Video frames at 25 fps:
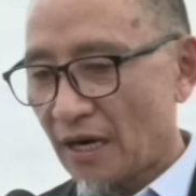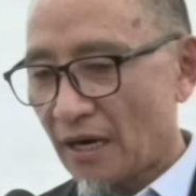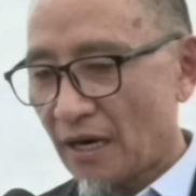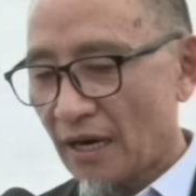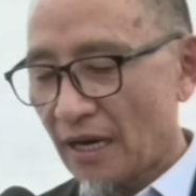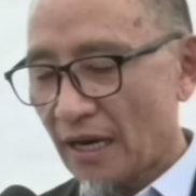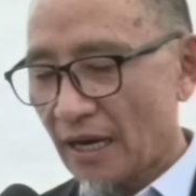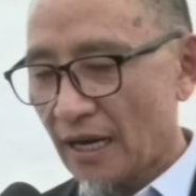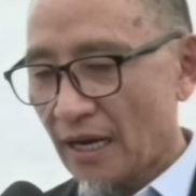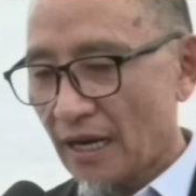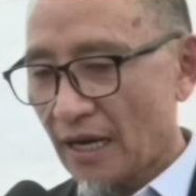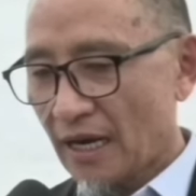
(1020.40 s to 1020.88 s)

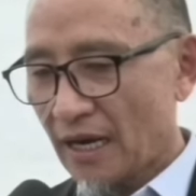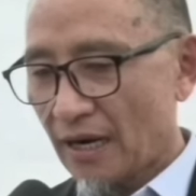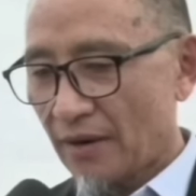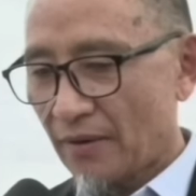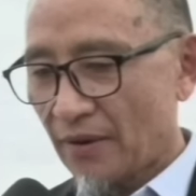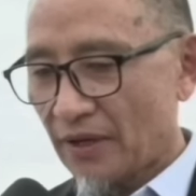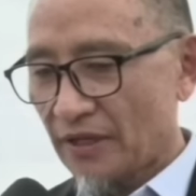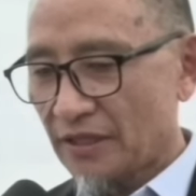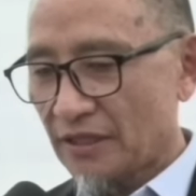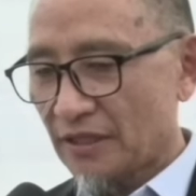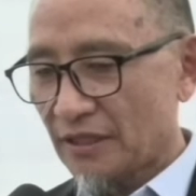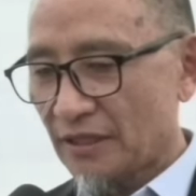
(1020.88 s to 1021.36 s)
are
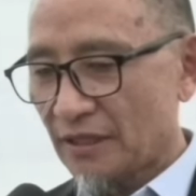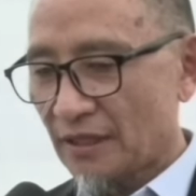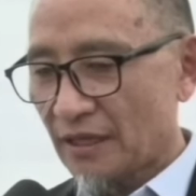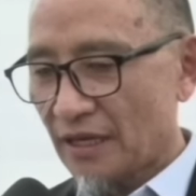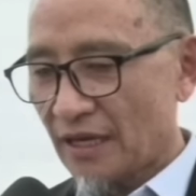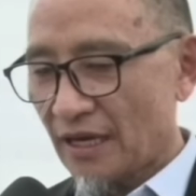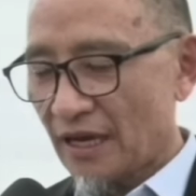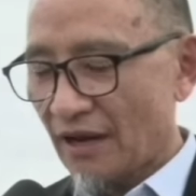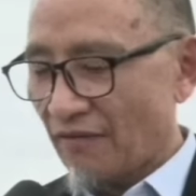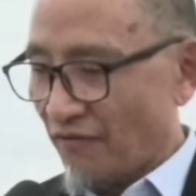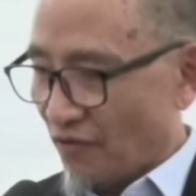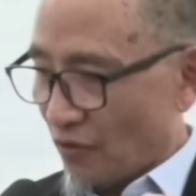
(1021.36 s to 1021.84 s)

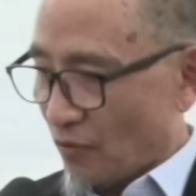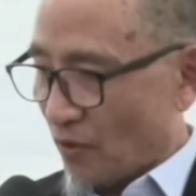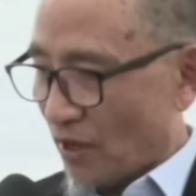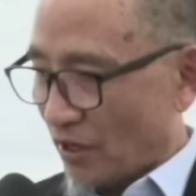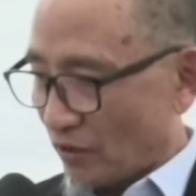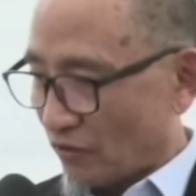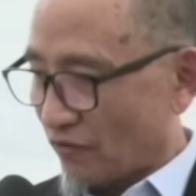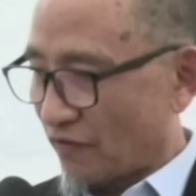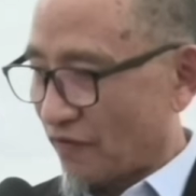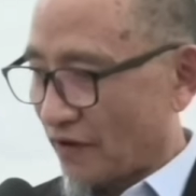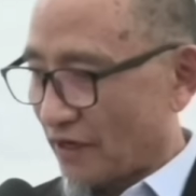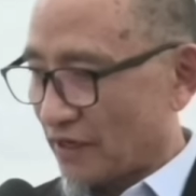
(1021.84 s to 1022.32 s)
encouraging every
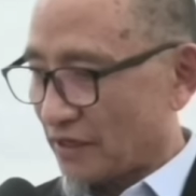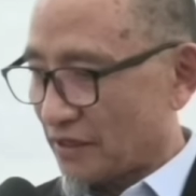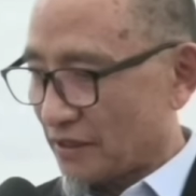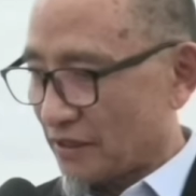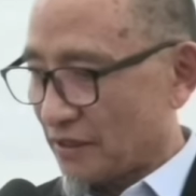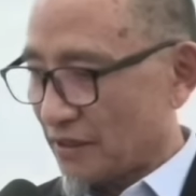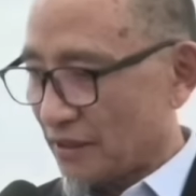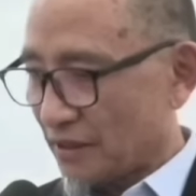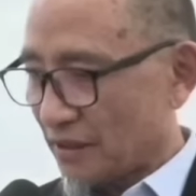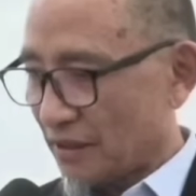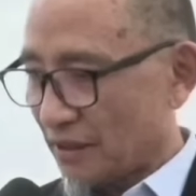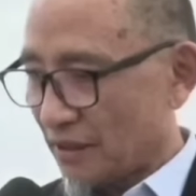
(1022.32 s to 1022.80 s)
one of
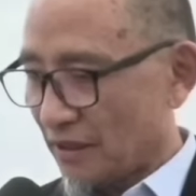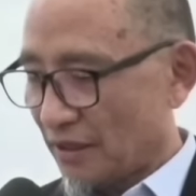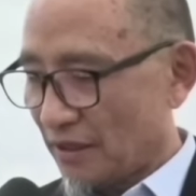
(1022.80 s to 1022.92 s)
us